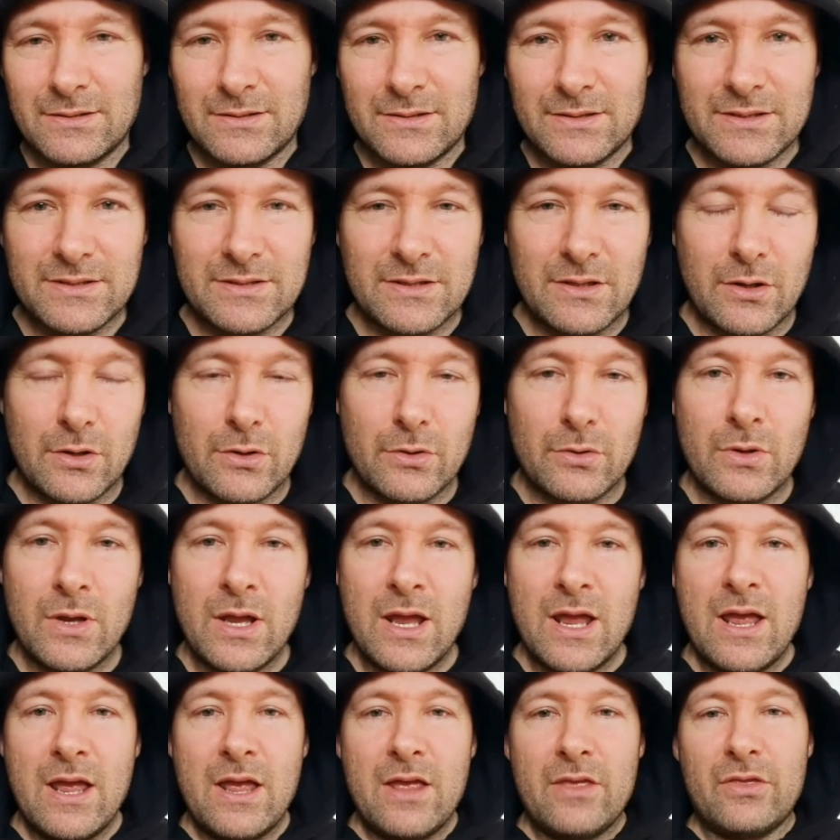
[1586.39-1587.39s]
So
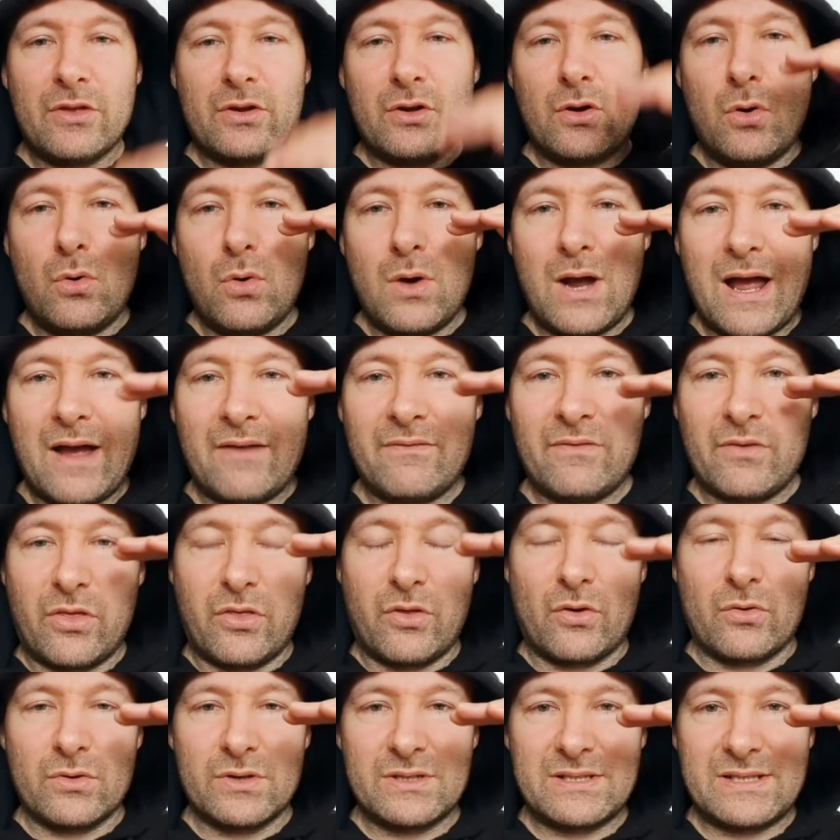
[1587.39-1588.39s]
the court have
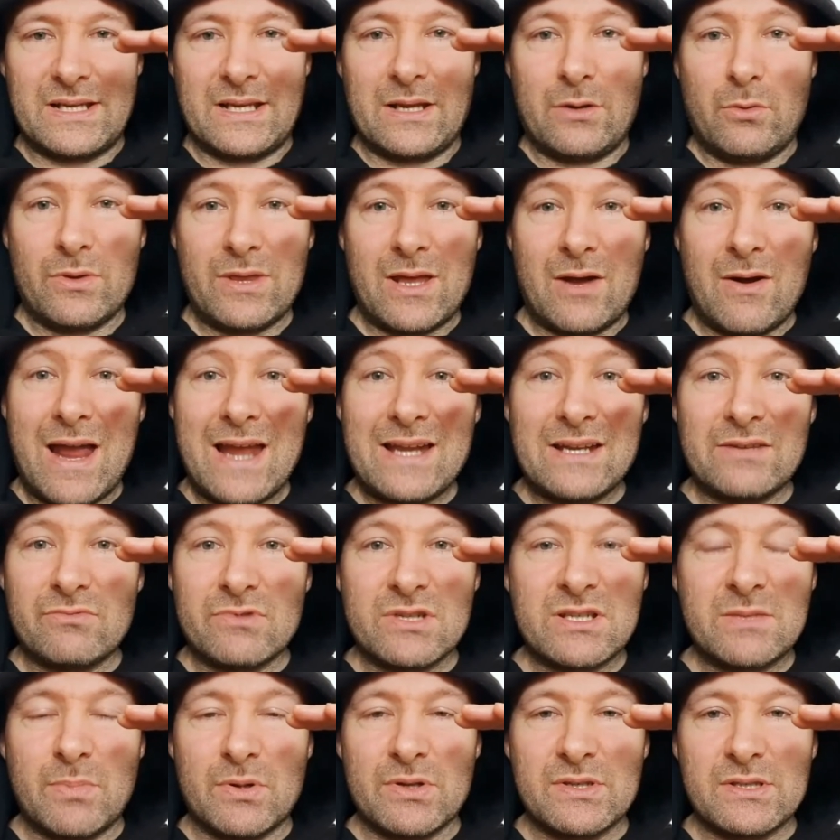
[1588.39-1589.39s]
authority without any
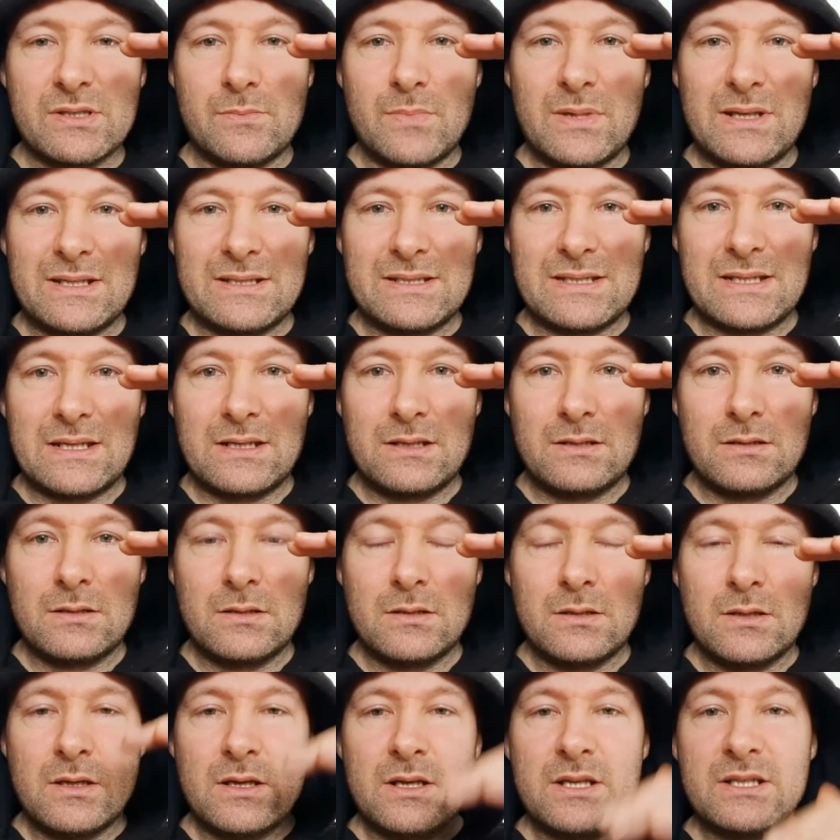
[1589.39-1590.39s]
responsibility.
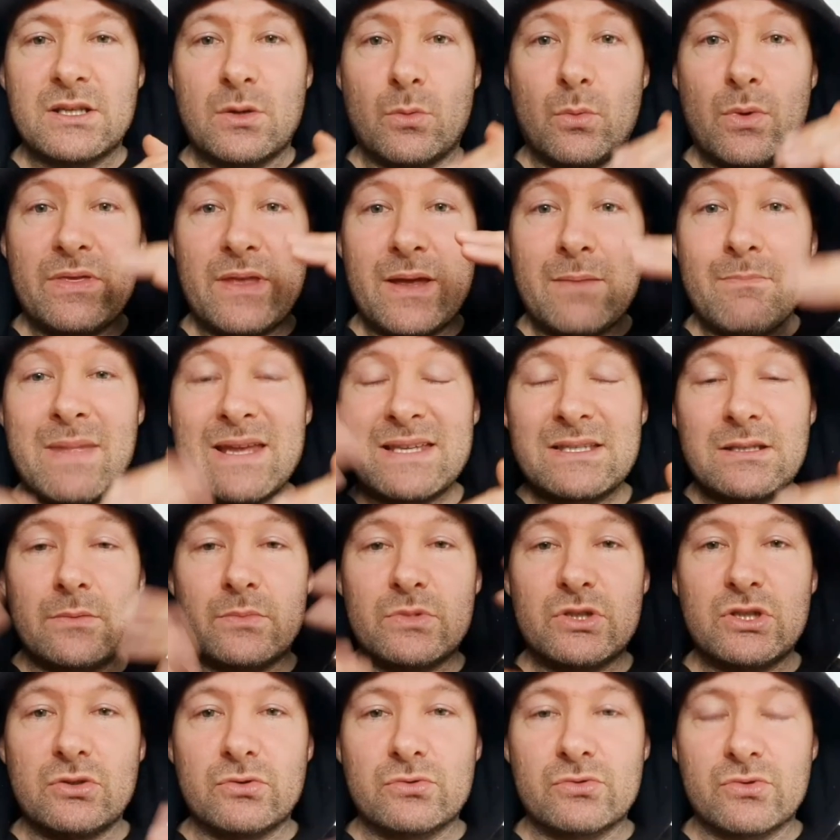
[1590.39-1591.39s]
So when they mess
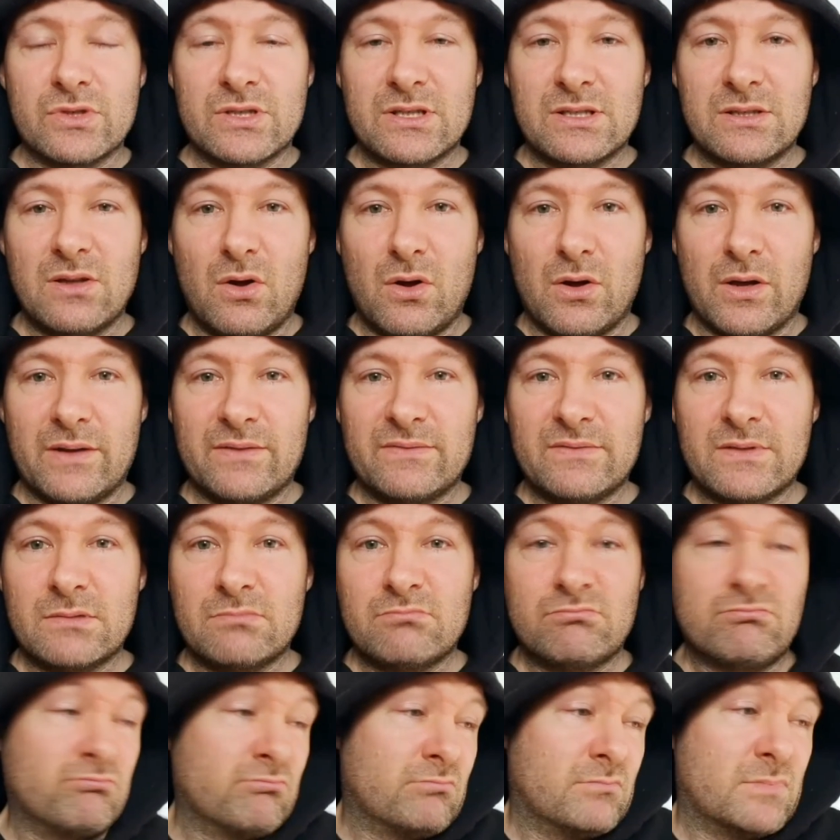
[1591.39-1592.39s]
up children's
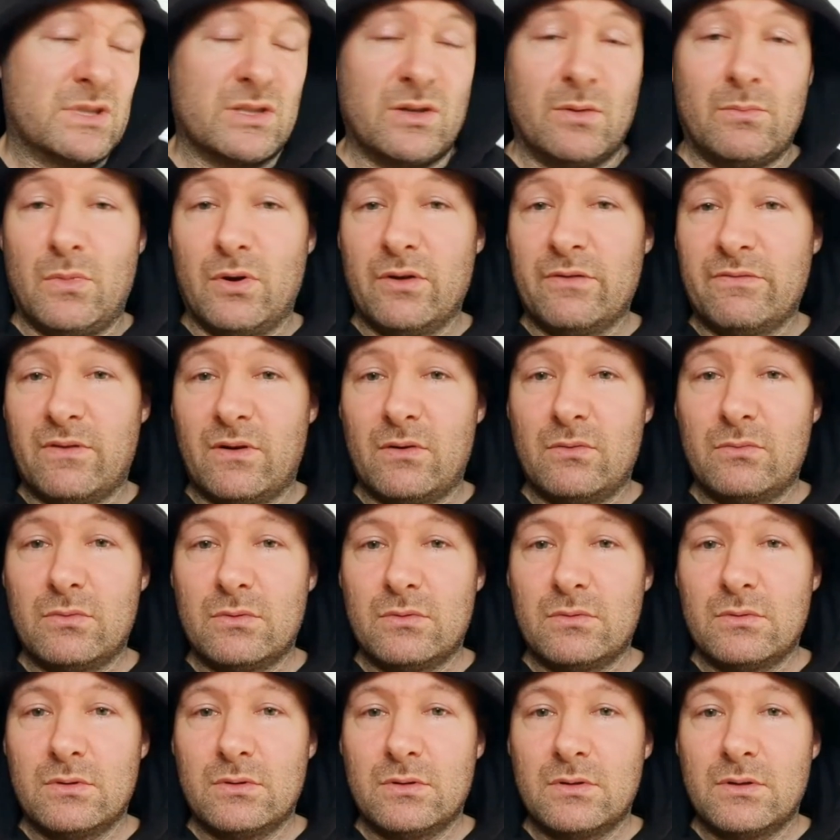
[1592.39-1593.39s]
lives, it's not my
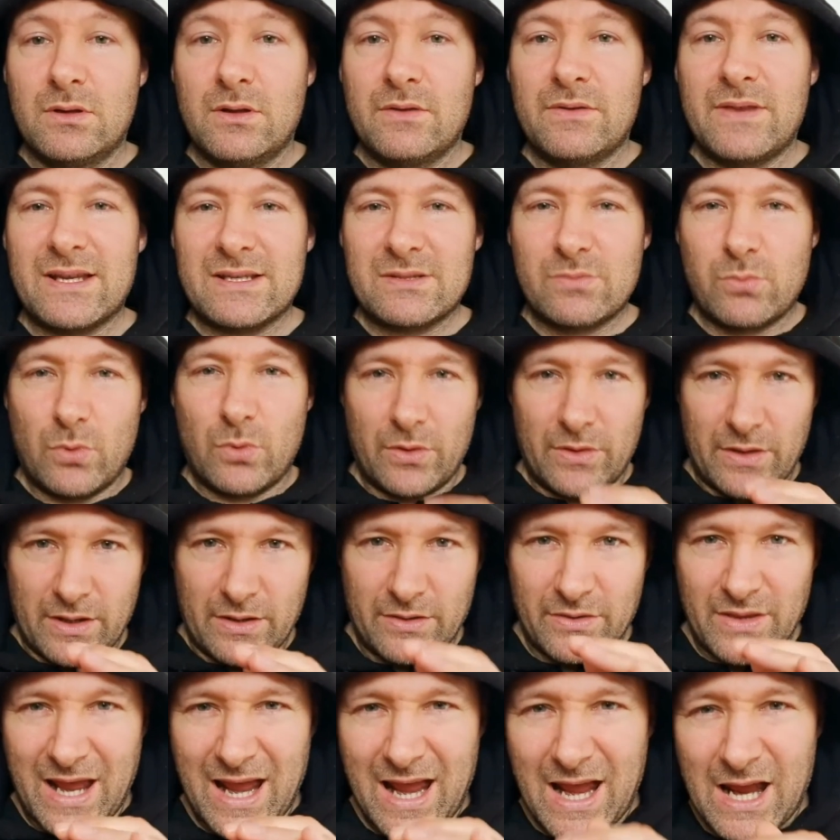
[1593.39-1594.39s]
fault. That's what
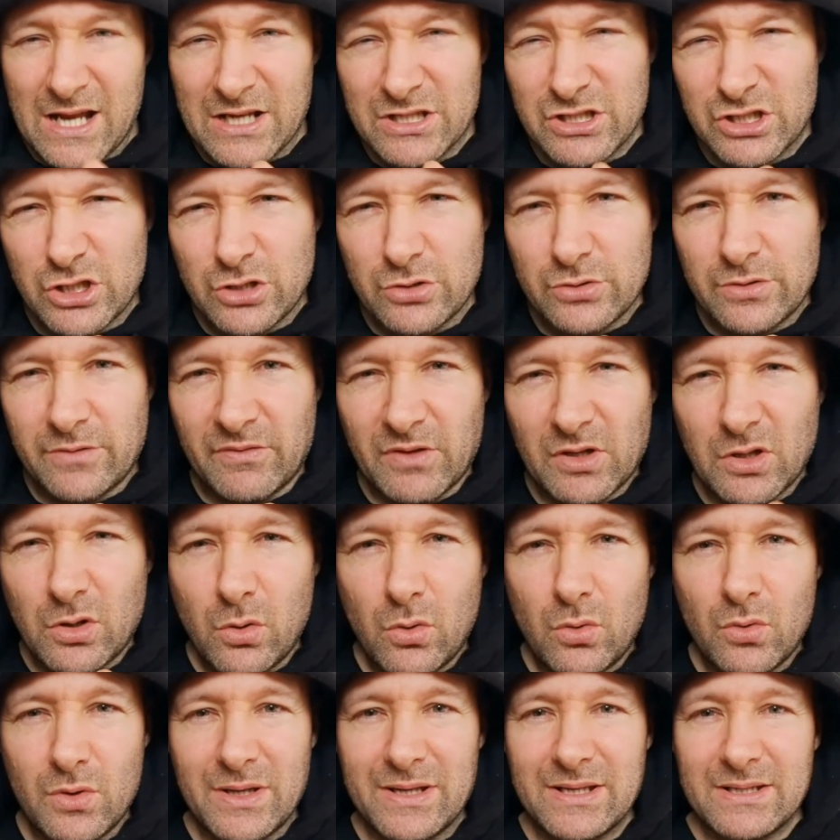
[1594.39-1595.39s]
that attitude of the
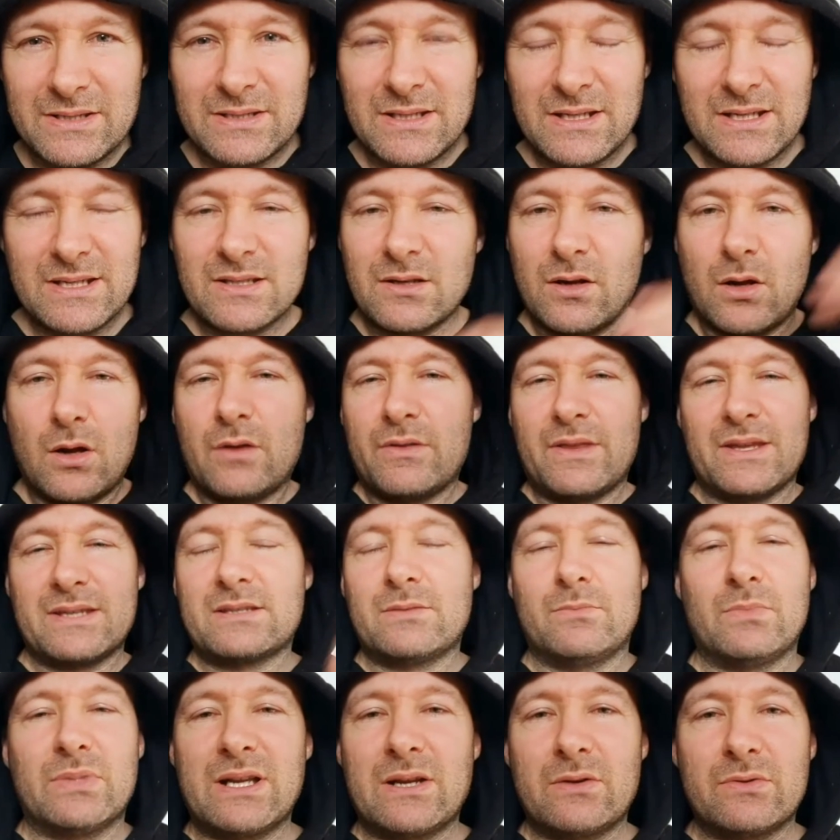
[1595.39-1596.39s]
court is. It's like, oh, that's
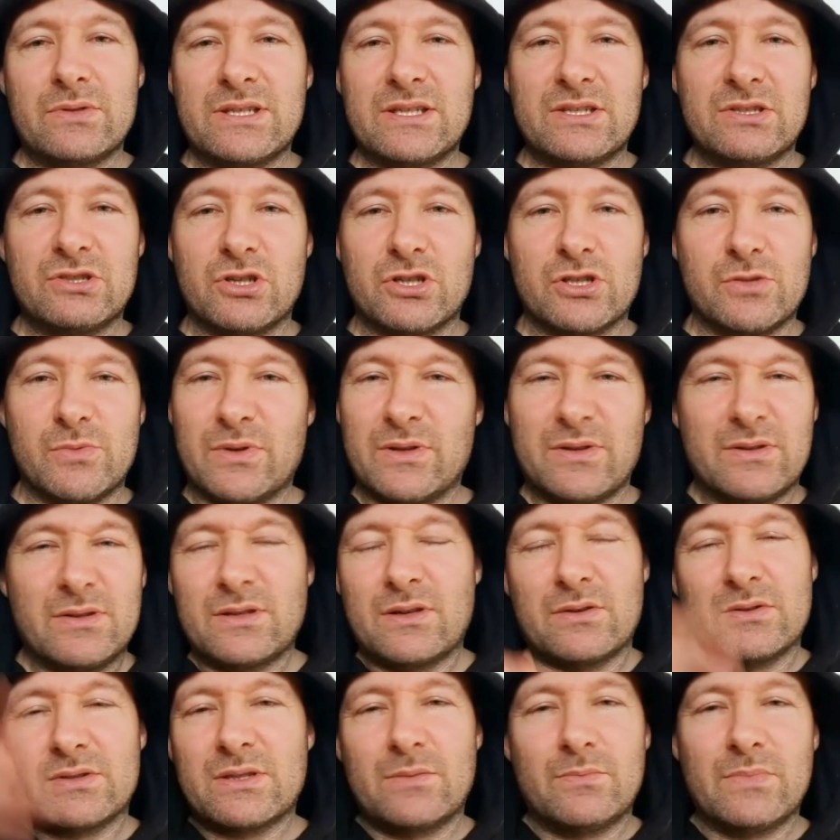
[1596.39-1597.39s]
somebody else's judgment
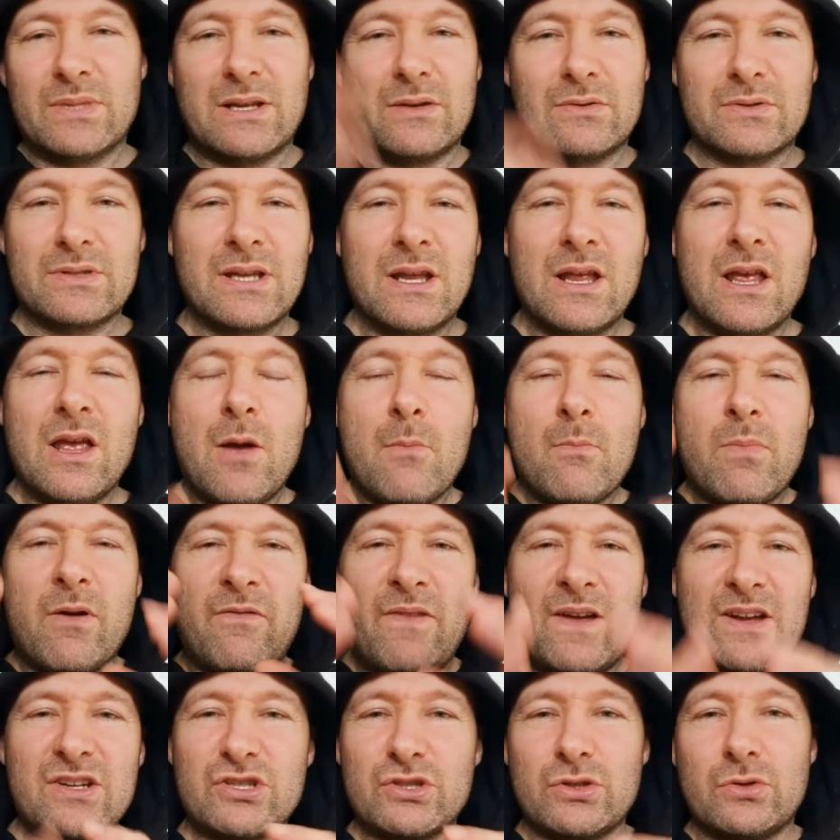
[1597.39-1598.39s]
or somebody else.
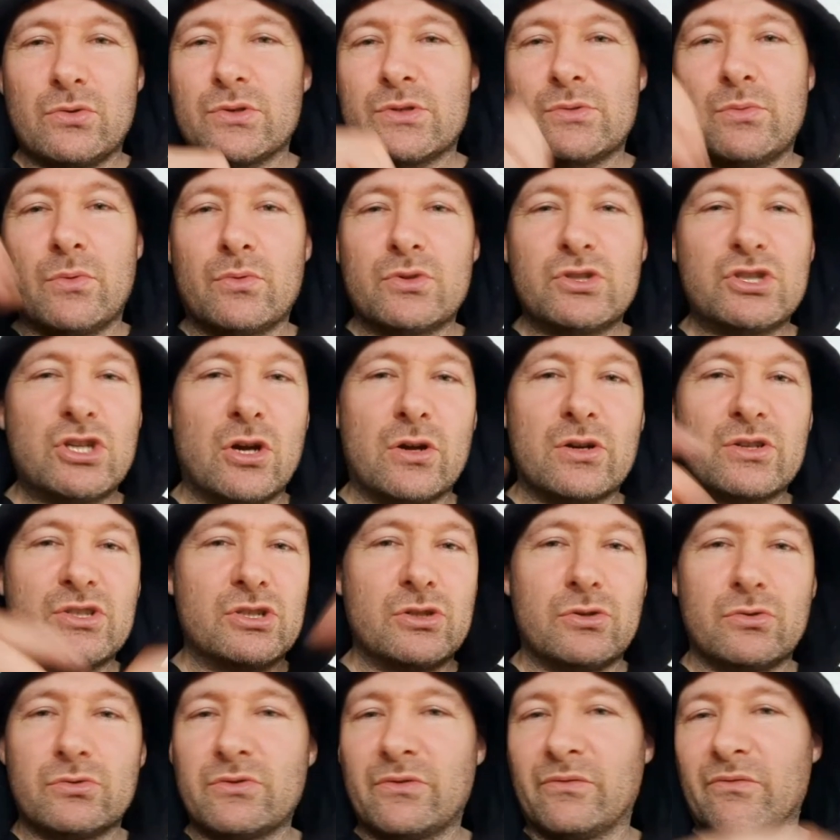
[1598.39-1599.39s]
Professionals will chuck
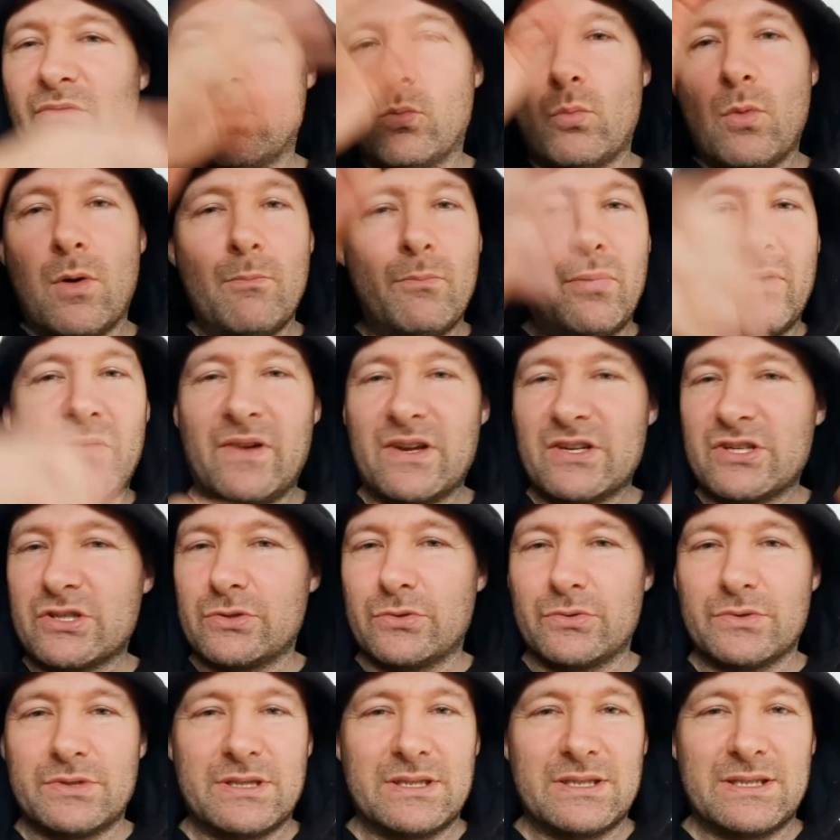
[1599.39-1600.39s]
children from one
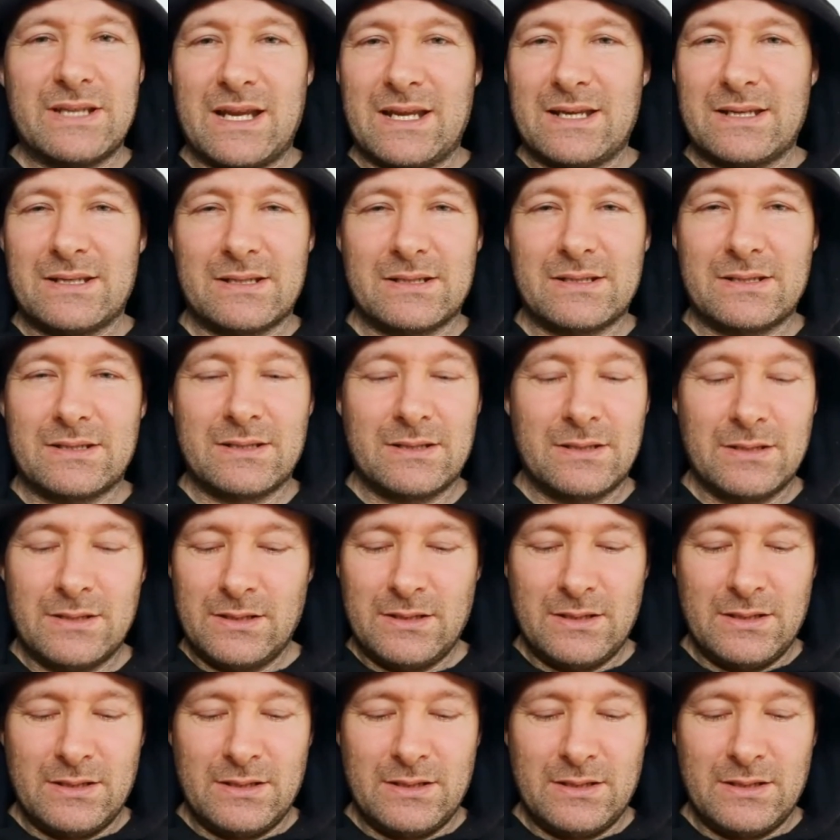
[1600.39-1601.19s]
professional to the next.